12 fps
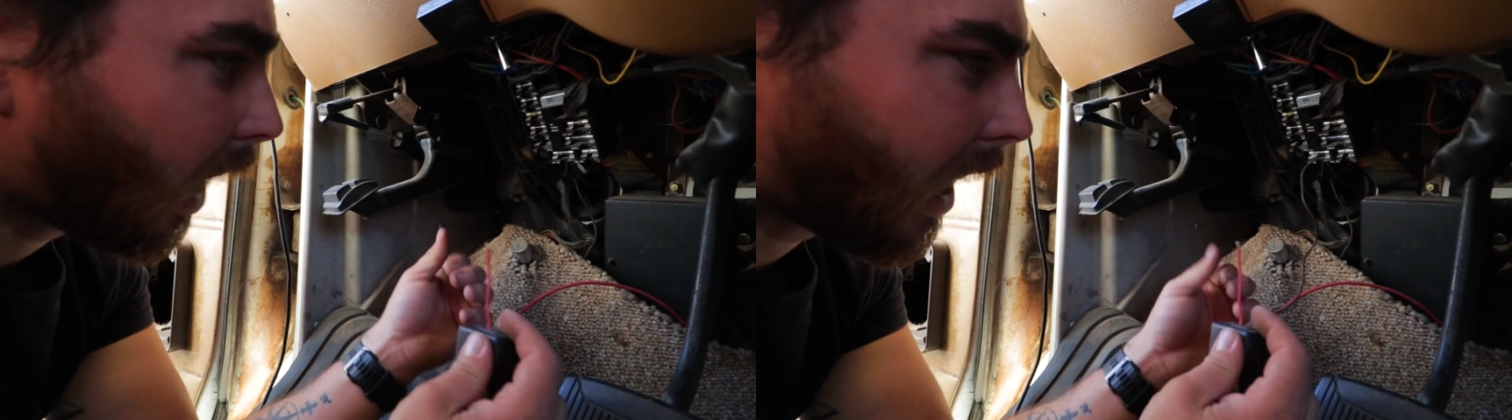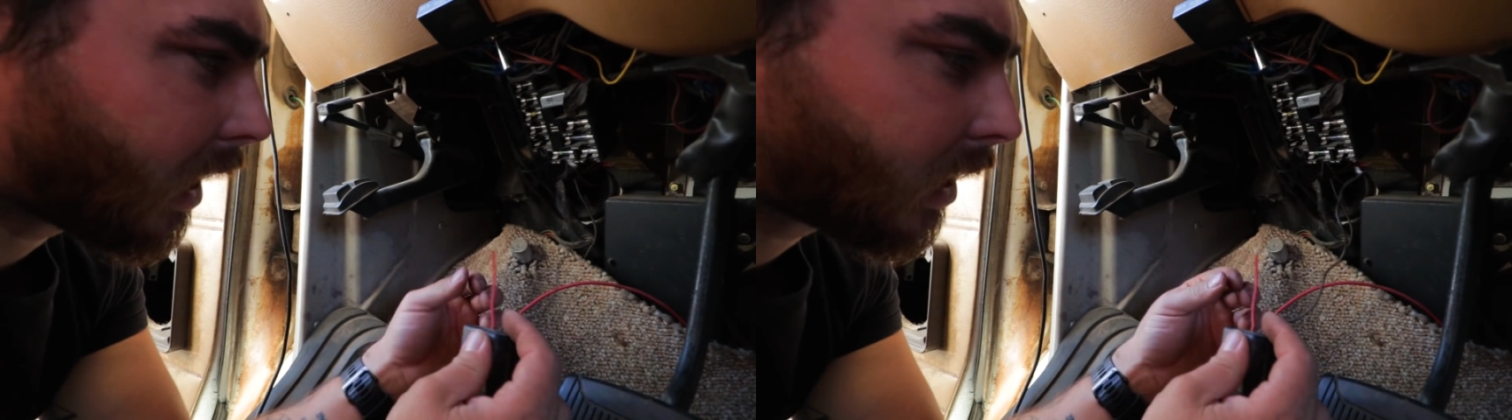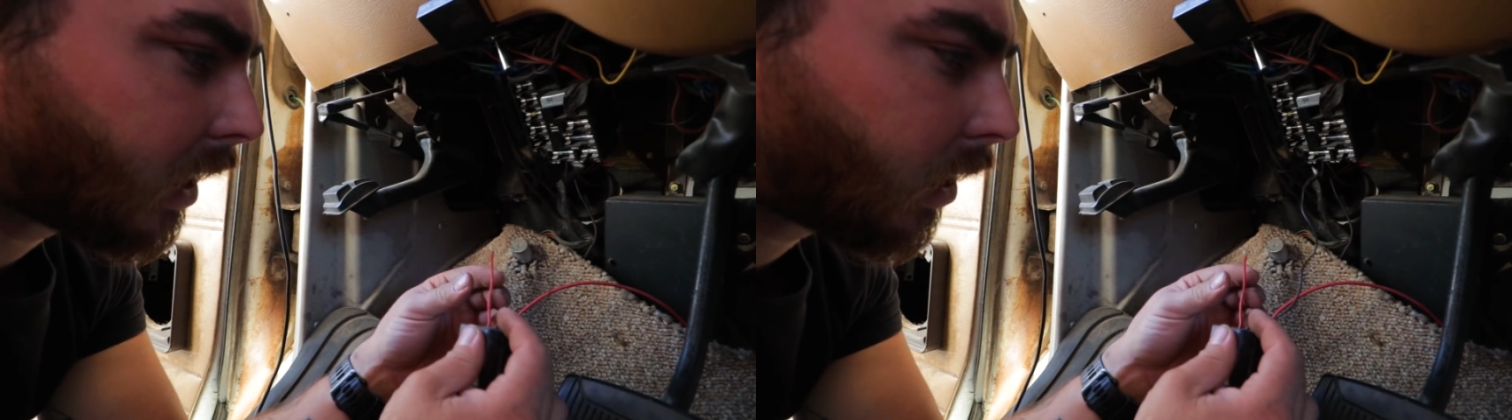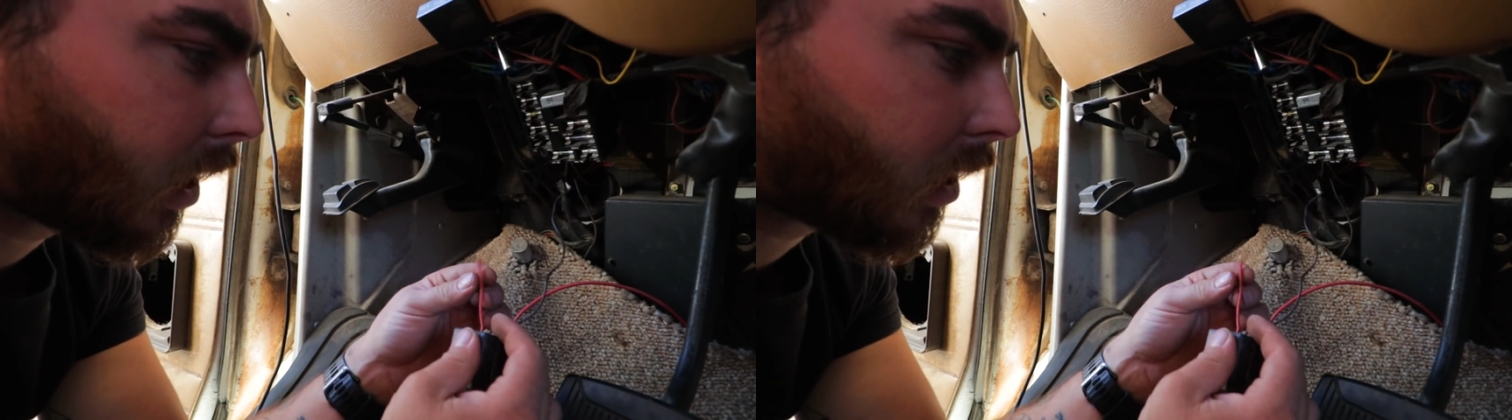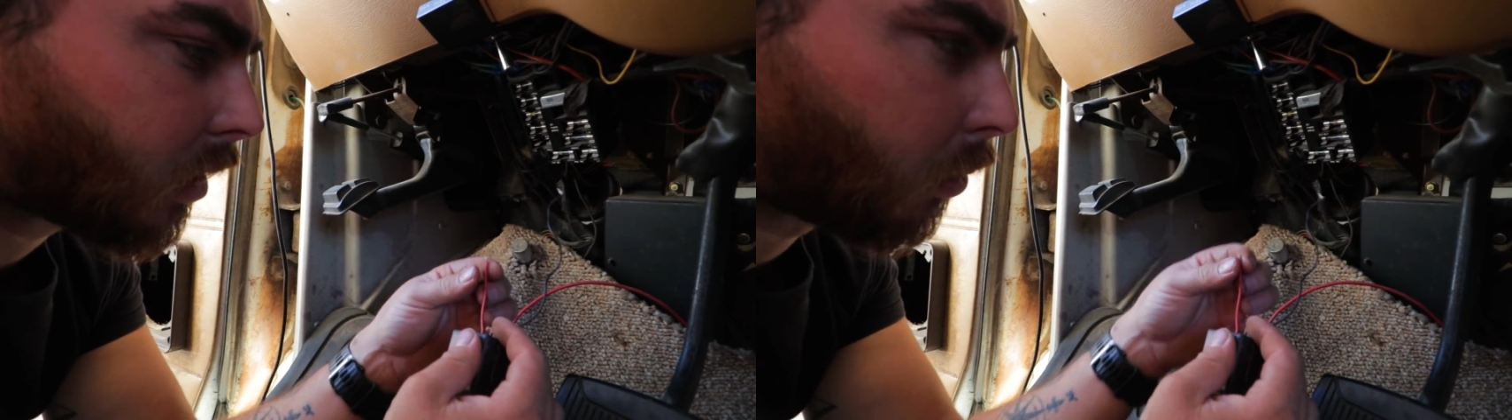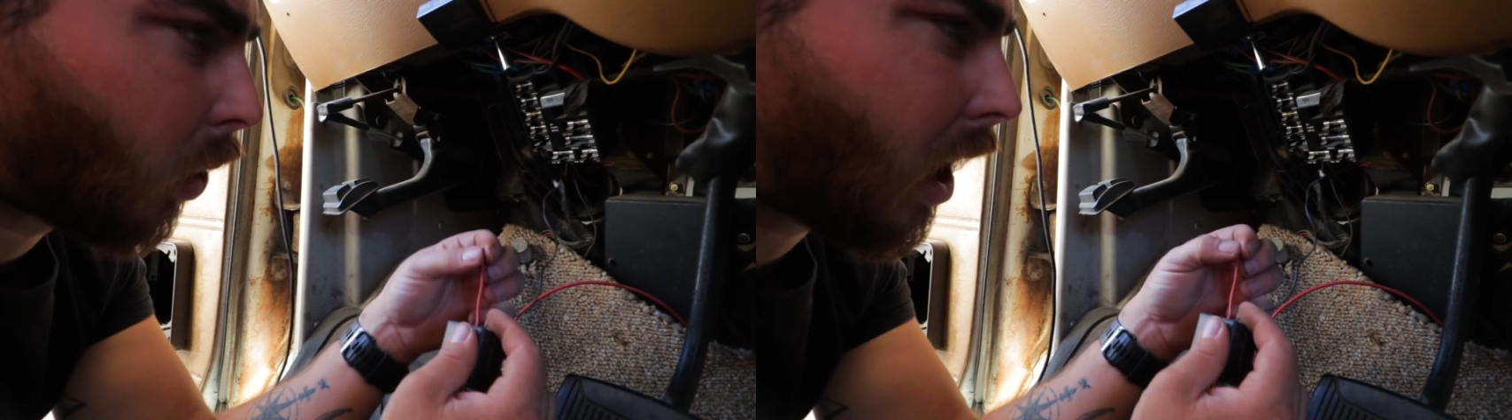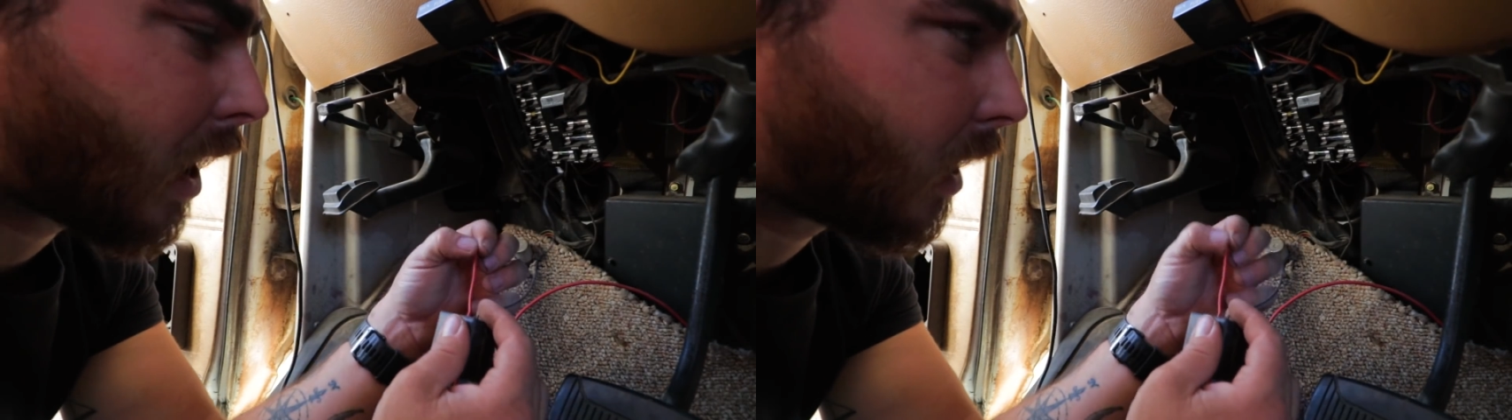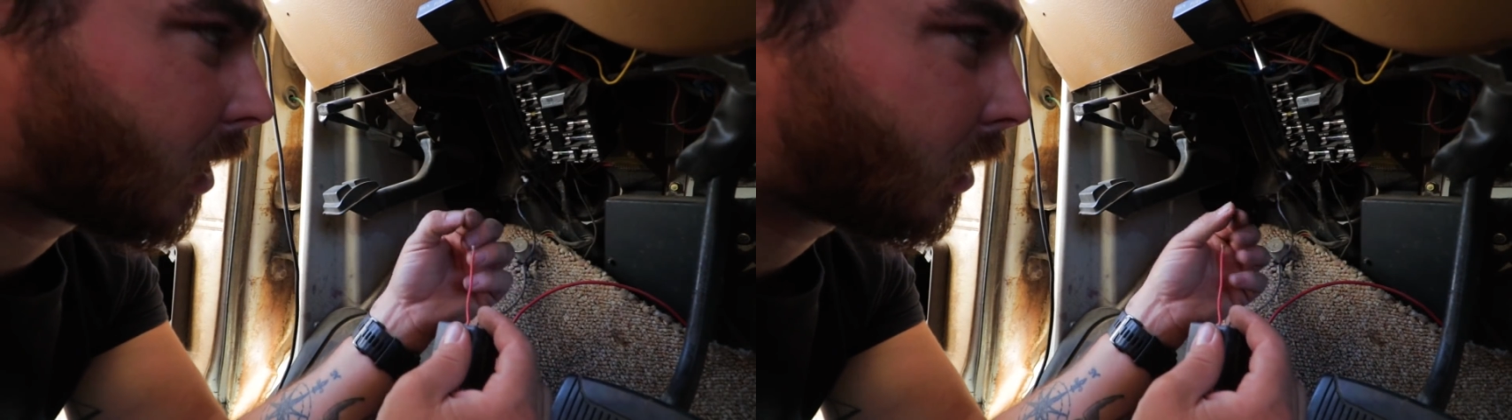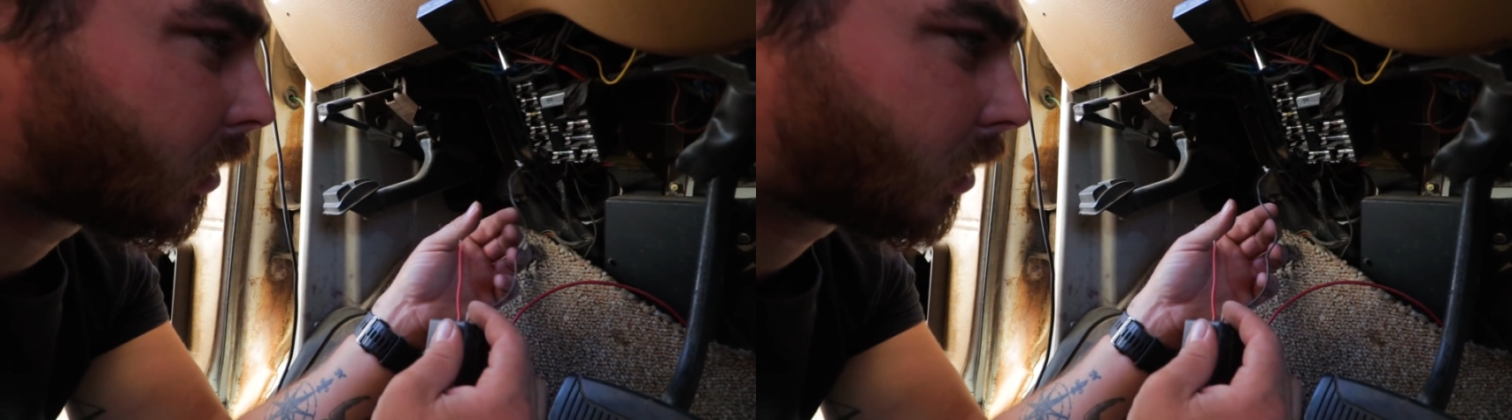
I just need to get some wire